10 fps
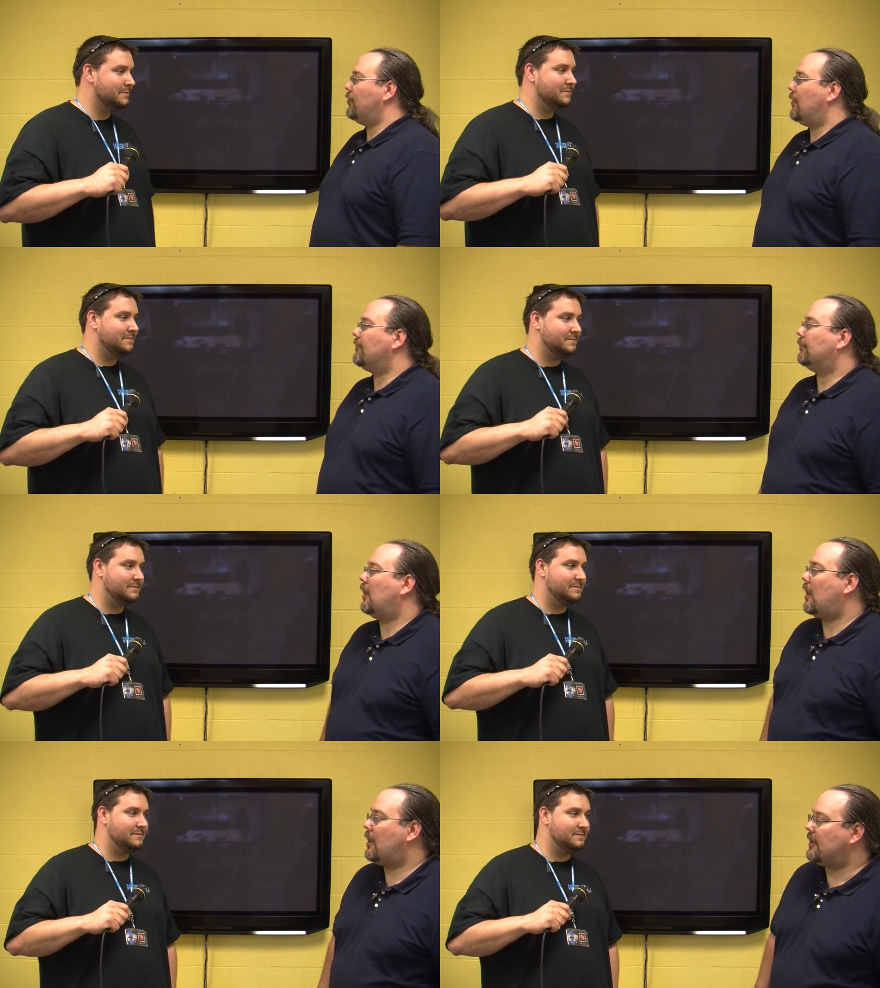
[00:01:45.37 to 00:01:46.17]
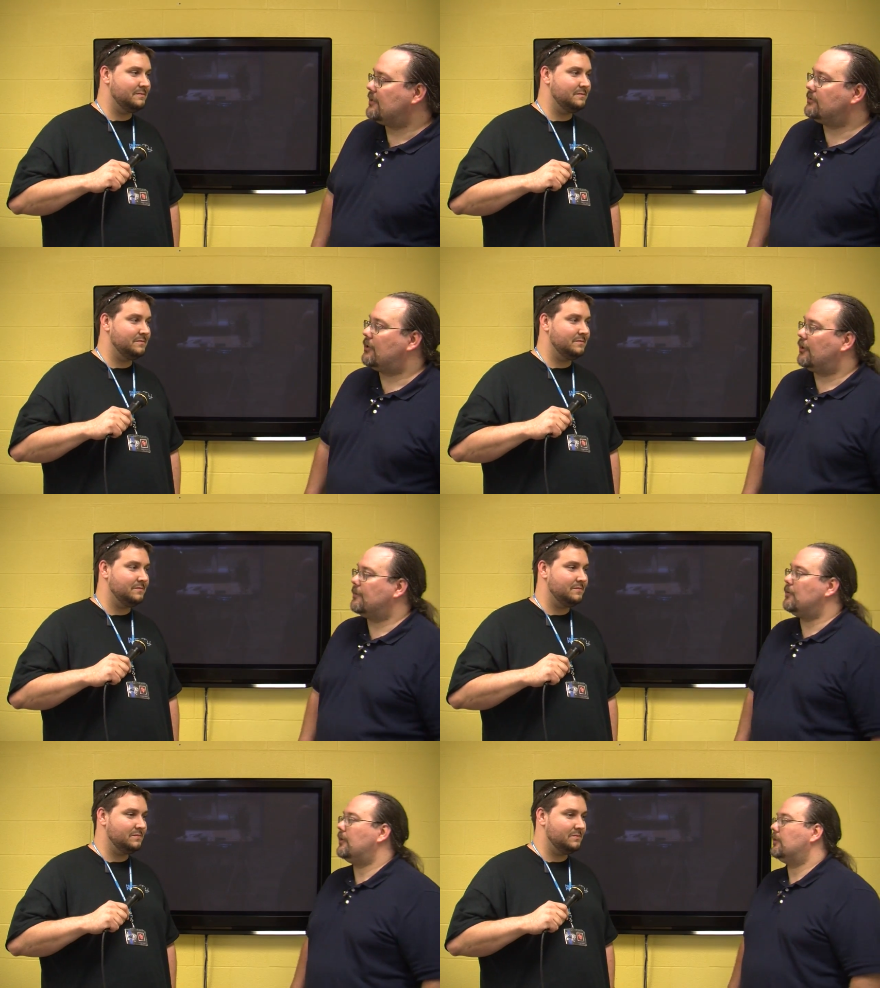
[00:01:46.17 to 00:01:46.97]
Speaker 1: really well for our audience and our
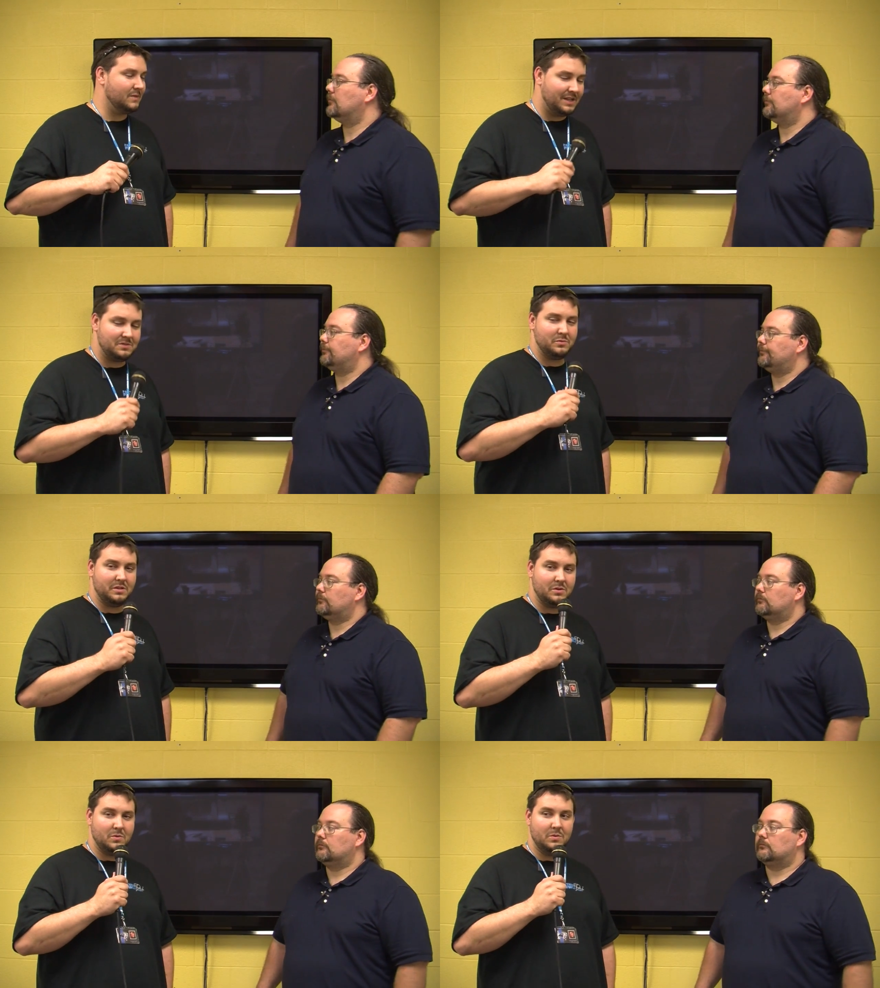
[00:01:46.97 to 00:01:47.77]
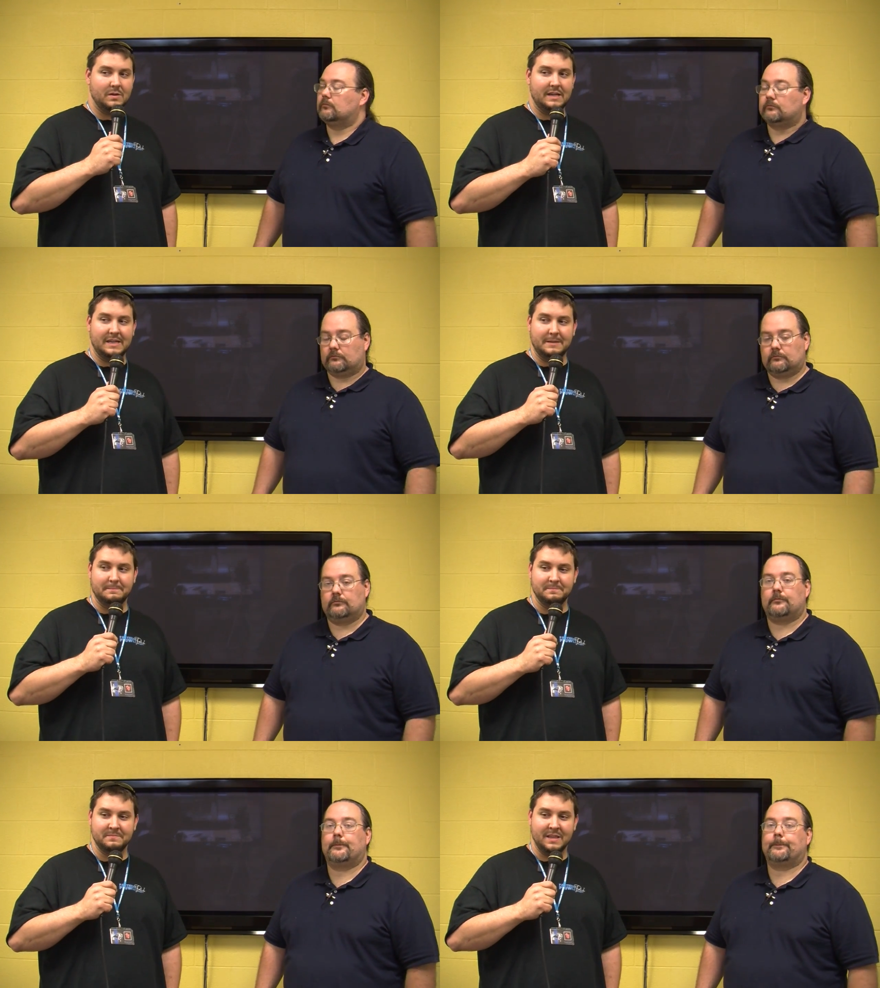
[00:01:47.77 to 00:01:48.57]
community.
Speaker 2: That's really cool.
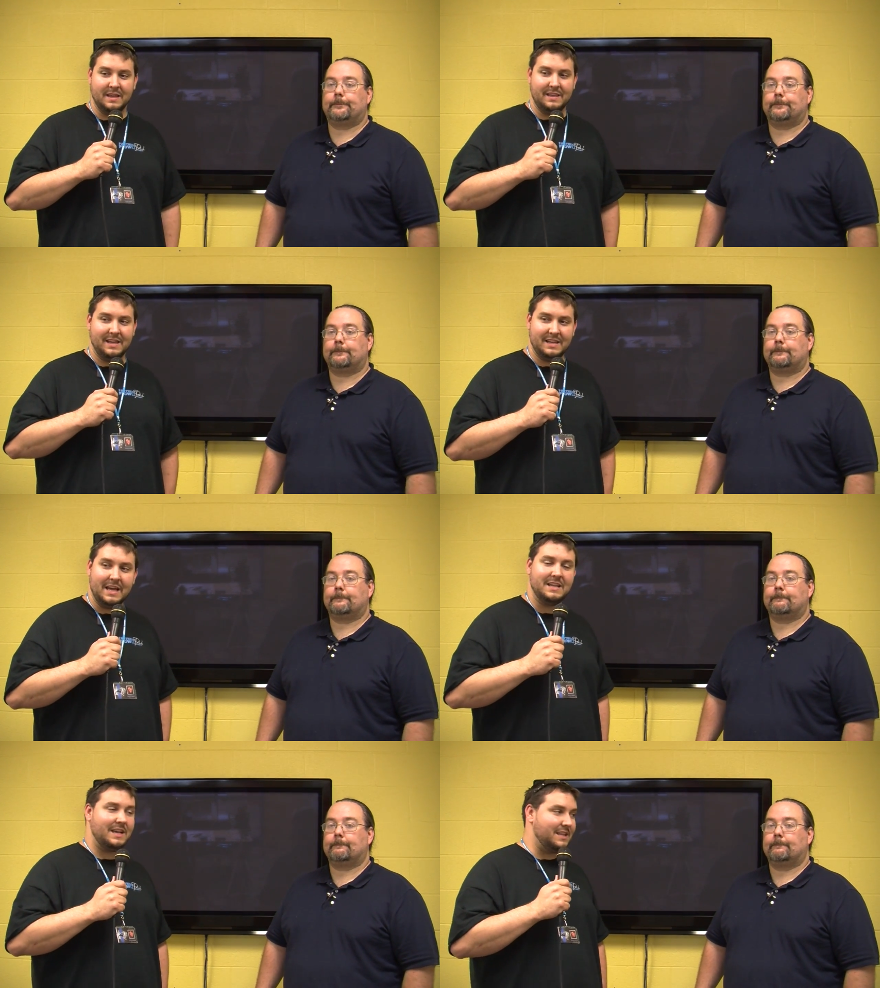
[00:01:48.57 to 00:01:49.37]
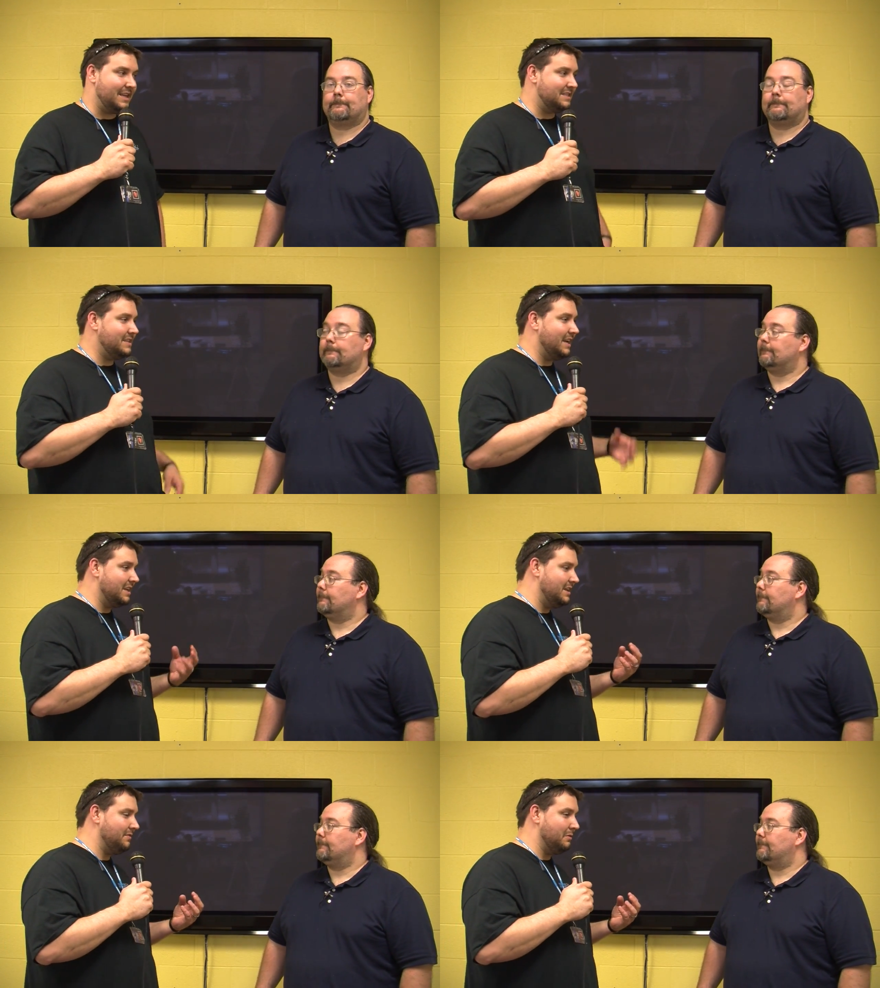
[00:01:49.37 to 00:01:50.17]
Um, yeah, I, I, like I said, I
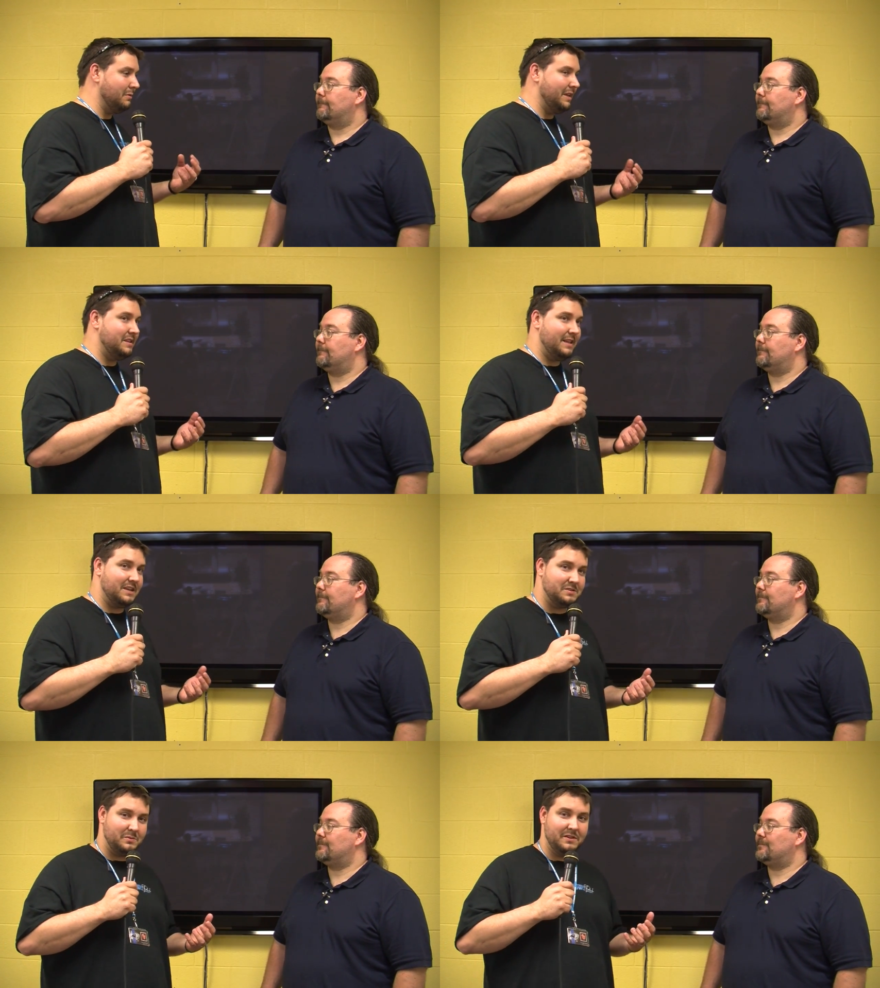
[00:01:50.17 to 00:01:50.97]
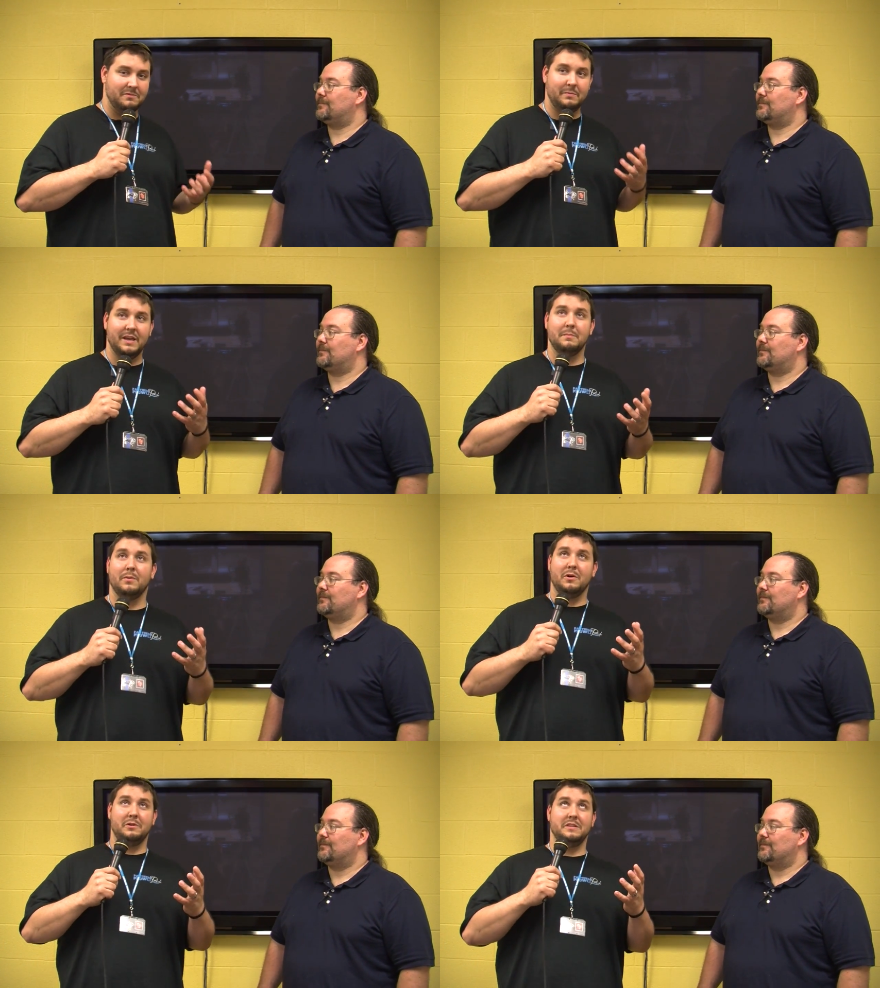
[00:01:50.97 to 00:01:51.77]
can definitely relate to that because we have beg,
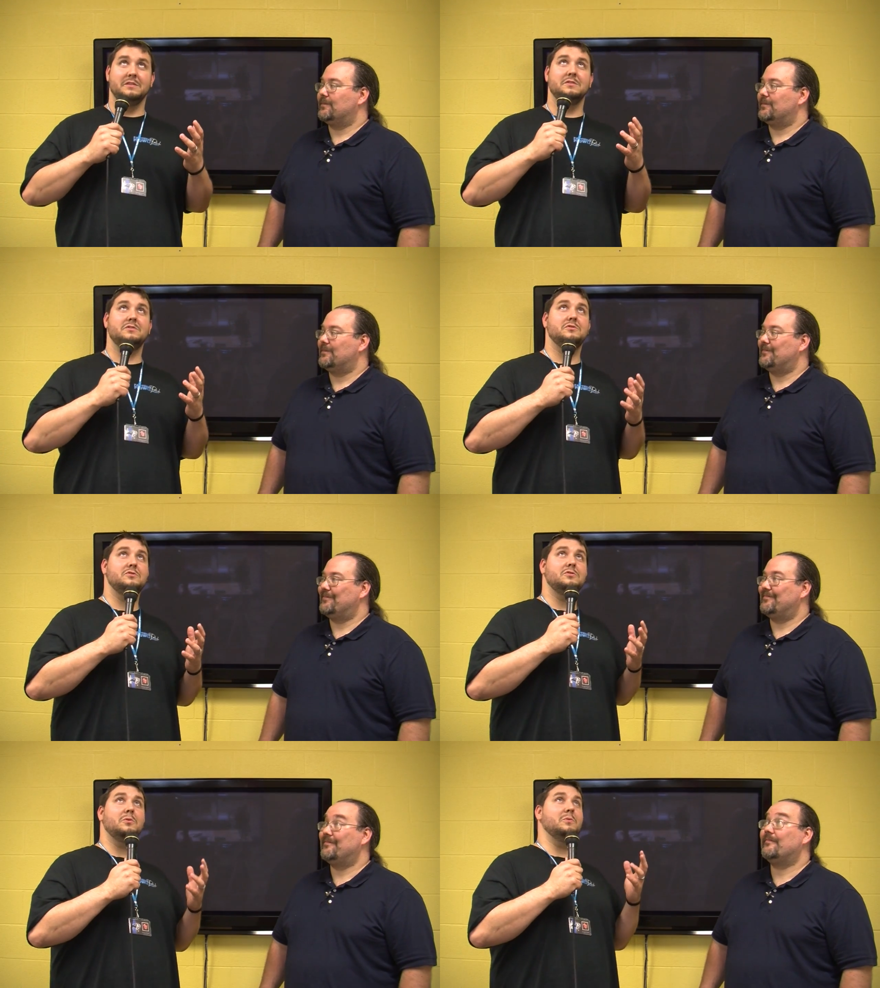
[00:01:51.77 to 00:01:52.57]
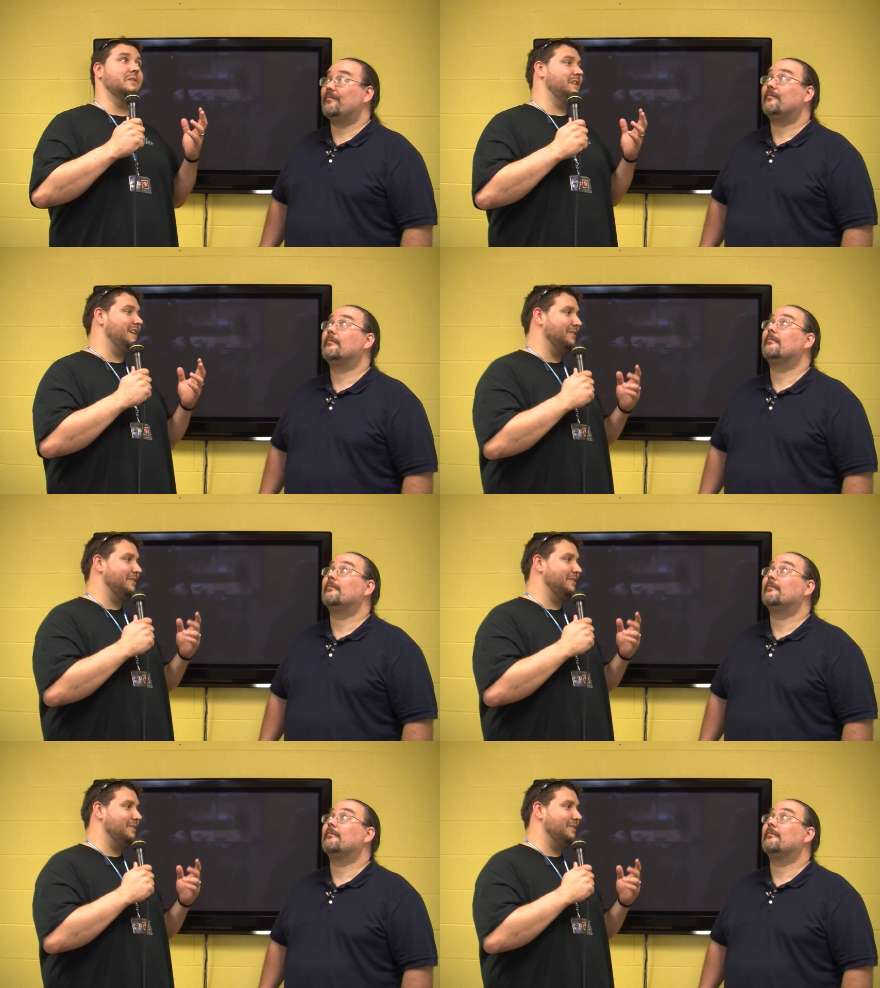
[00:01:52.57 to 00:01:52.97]
barred, and stolen